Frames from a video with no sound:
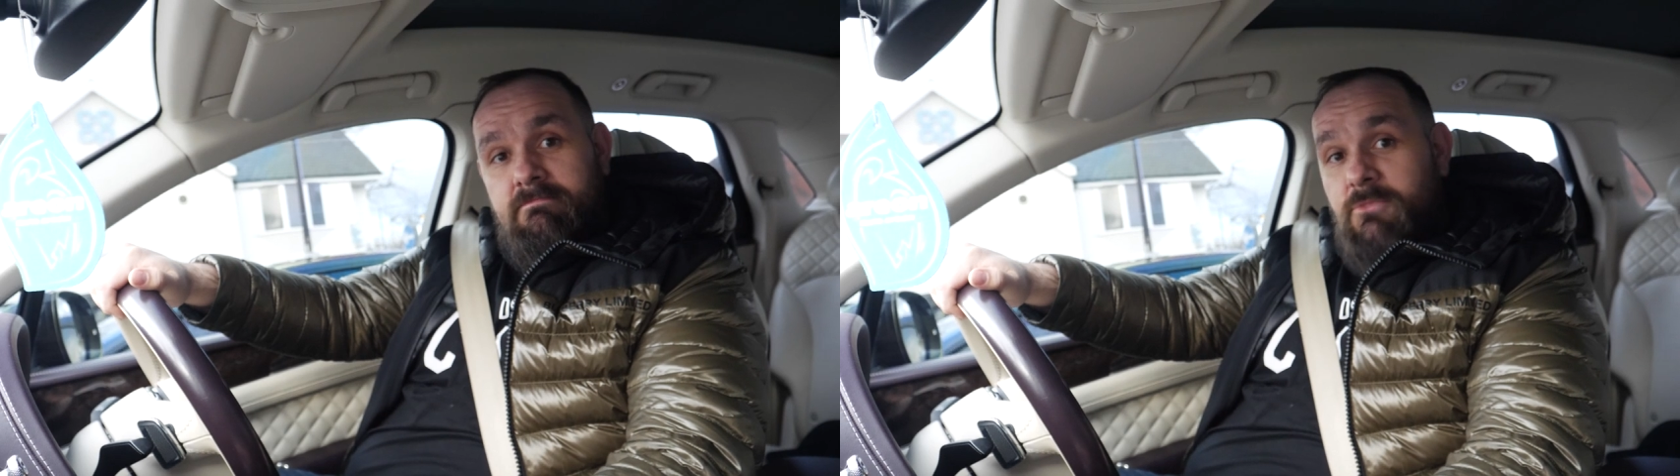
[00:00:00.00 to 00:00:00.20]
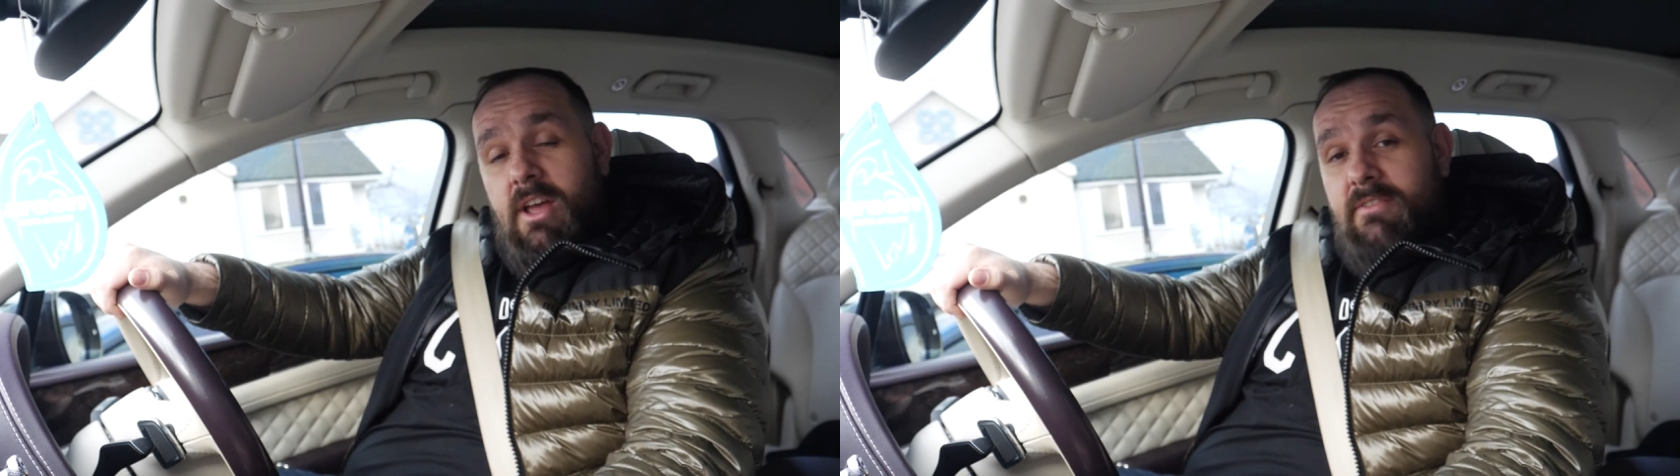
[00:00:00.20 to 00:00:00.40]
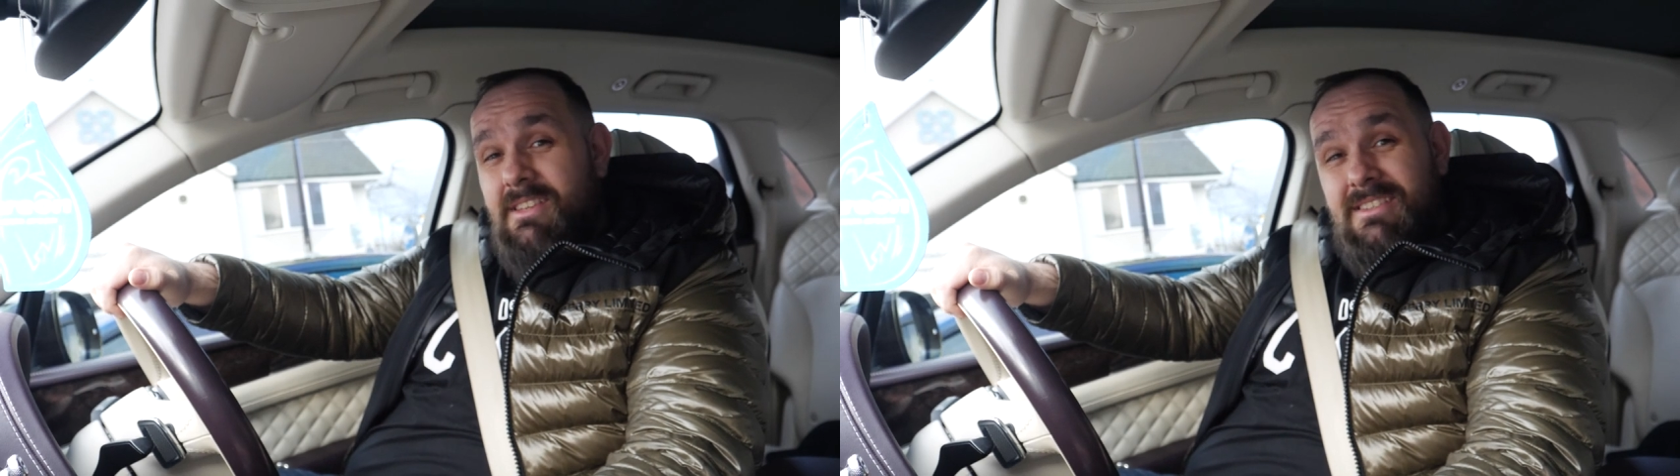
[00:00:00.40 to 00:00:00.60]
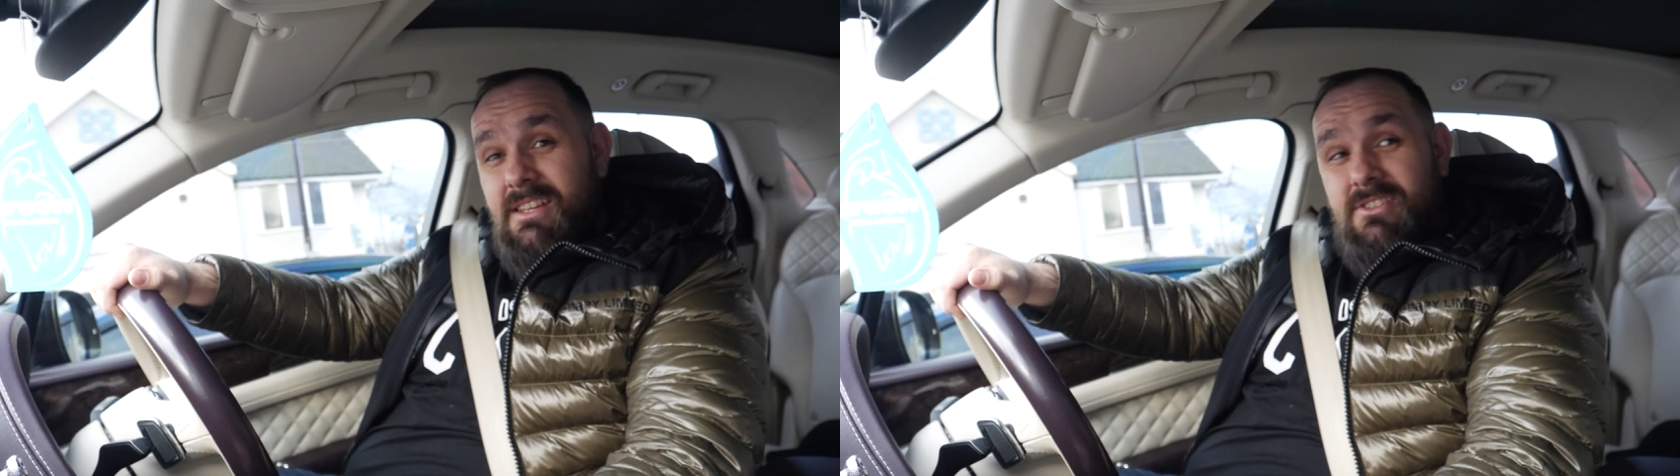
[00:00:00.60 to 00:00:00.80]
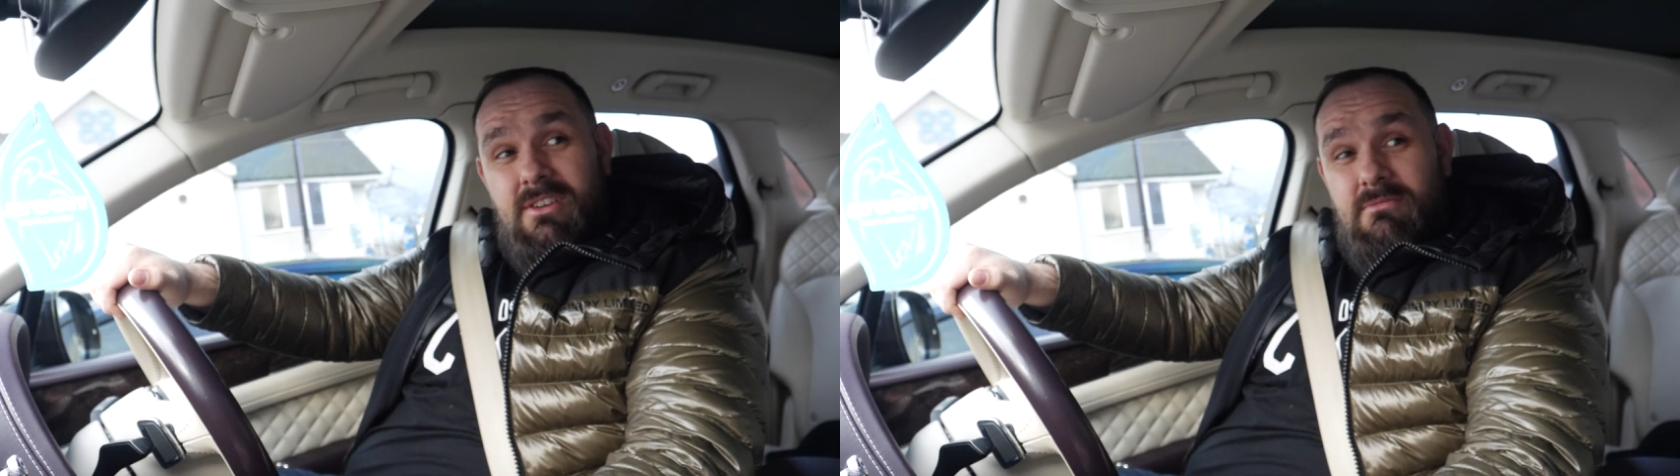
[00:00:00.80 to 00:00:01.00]
Not even in
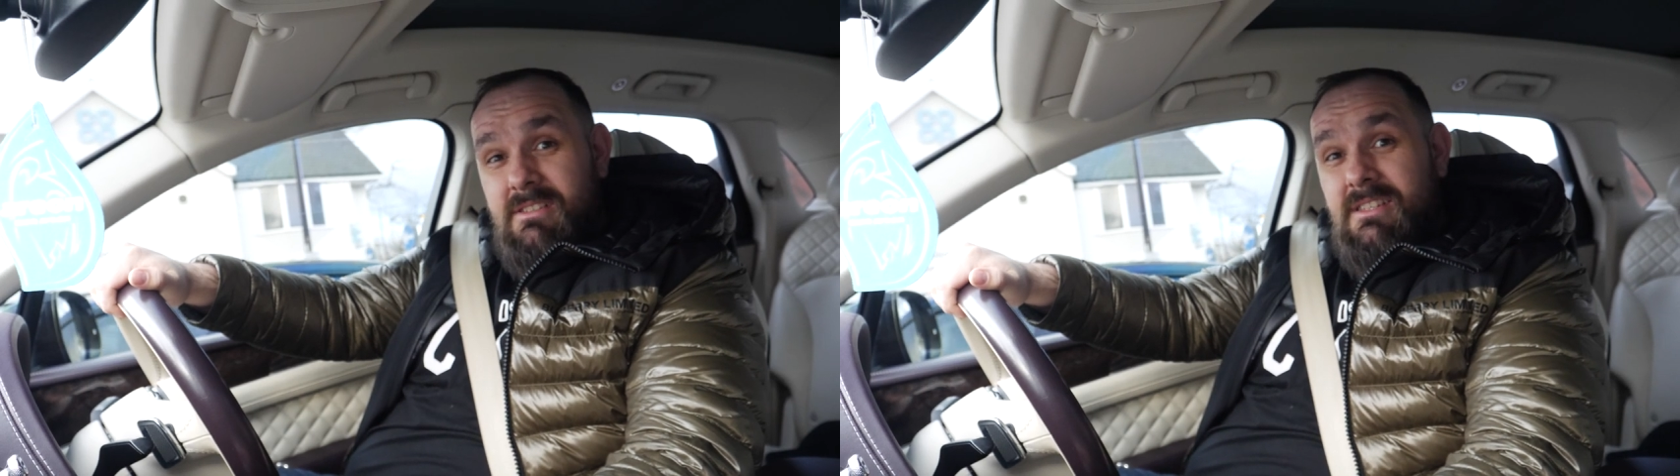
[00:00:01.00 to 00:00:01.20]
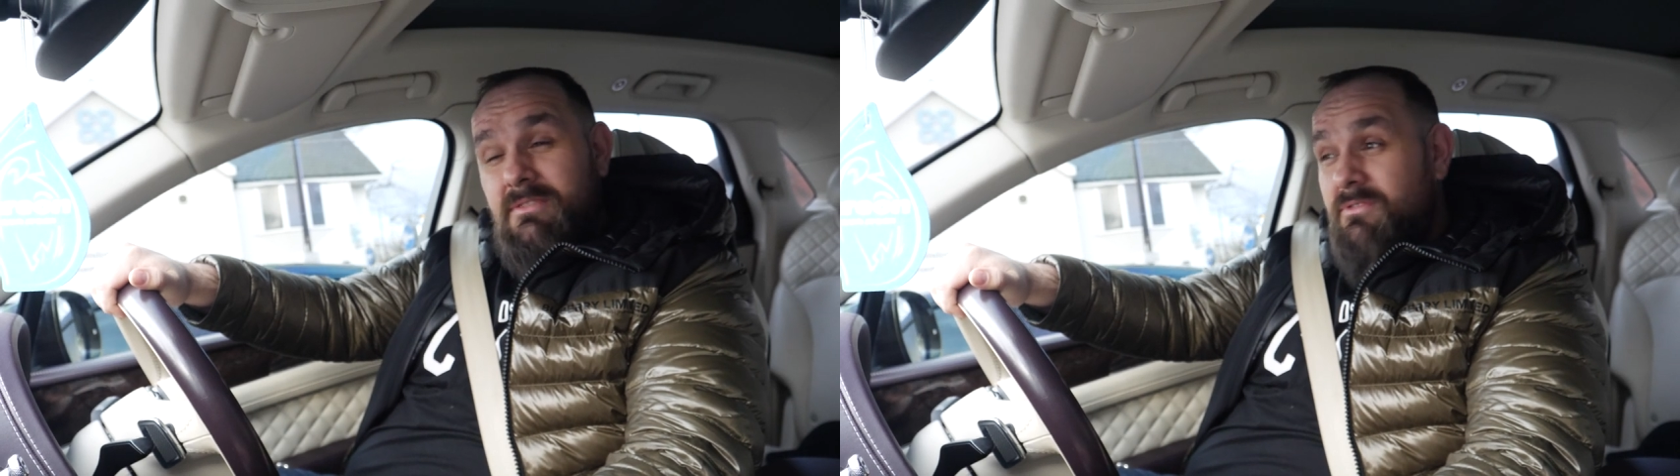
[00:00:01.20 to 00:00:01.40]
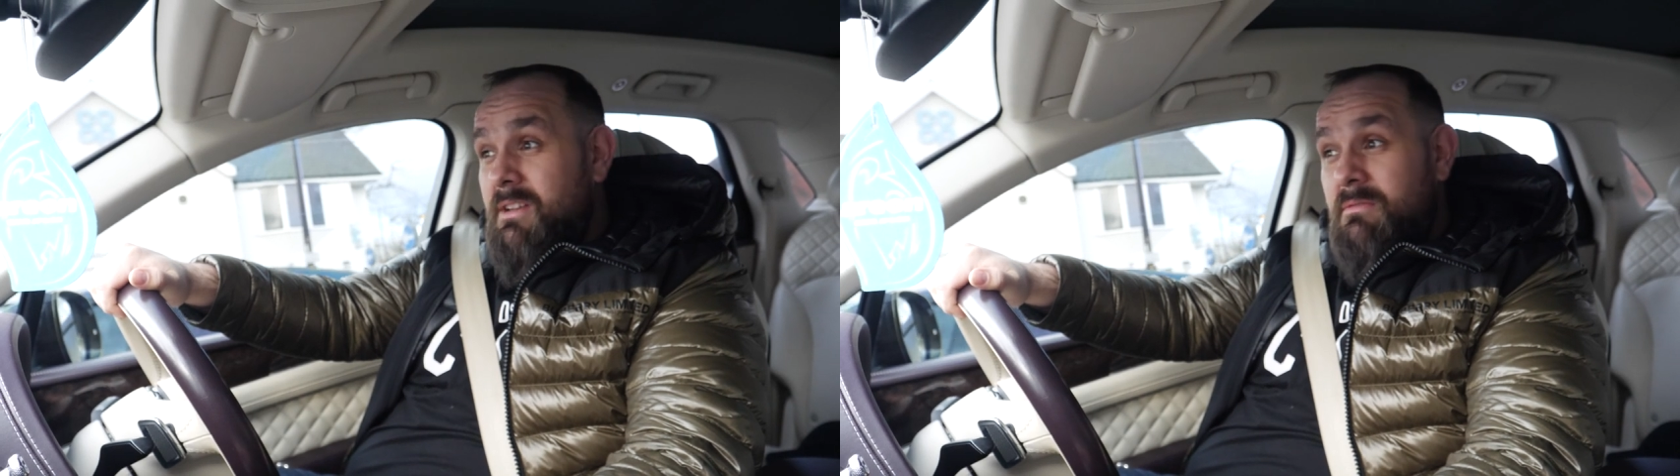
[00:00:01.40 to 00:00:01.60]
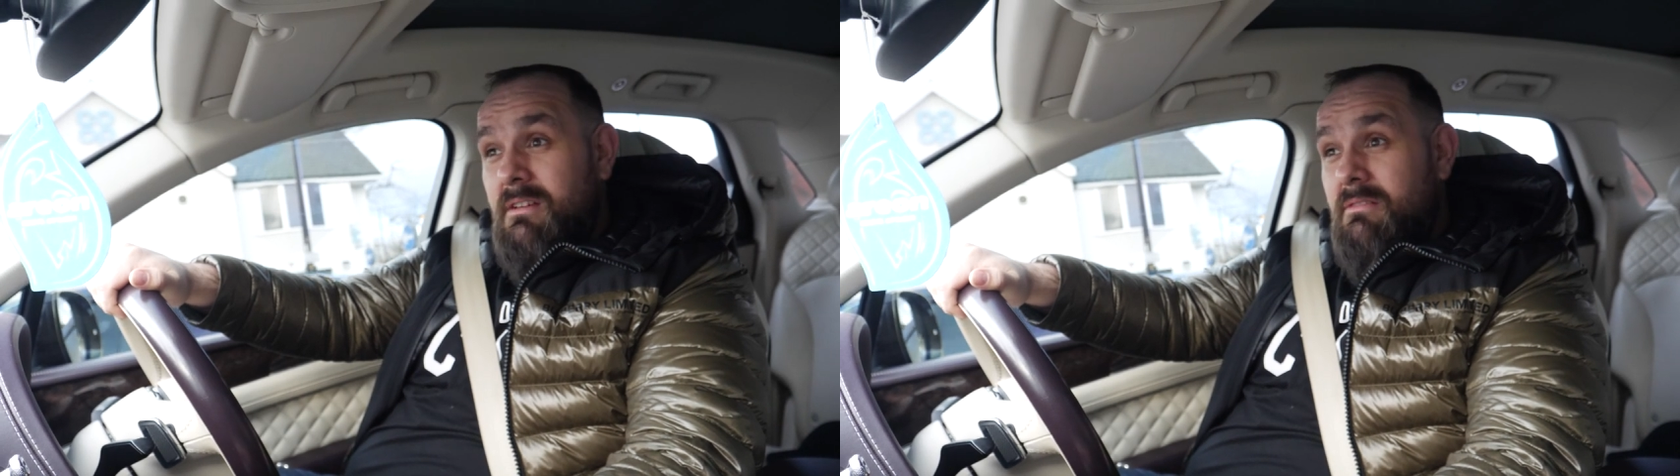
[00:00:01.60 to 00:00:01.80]
tier 2, we're in tier 3, bro.